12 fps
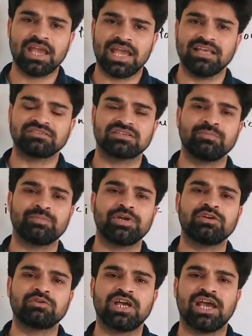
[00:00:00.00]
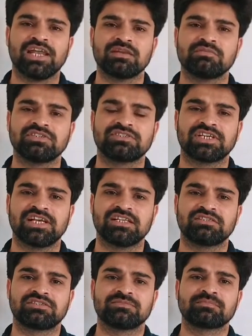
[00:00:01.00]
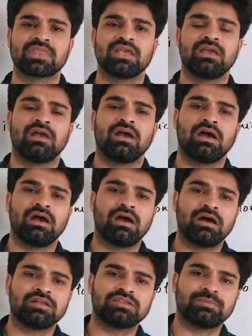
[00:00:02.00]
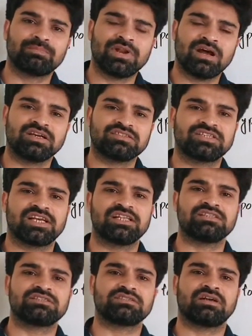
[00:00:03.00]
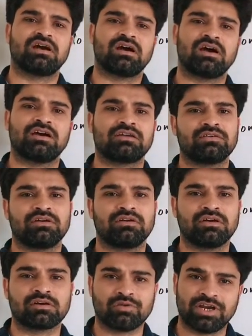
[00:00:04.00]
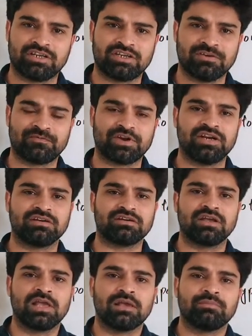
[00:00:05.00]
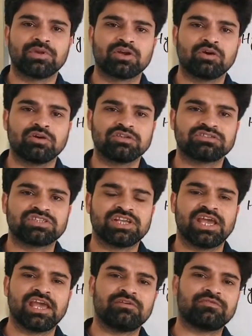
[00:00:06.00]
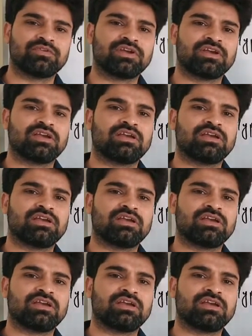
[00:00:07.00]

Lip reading: As compared to the animal cells, the plant cells are quite different because they have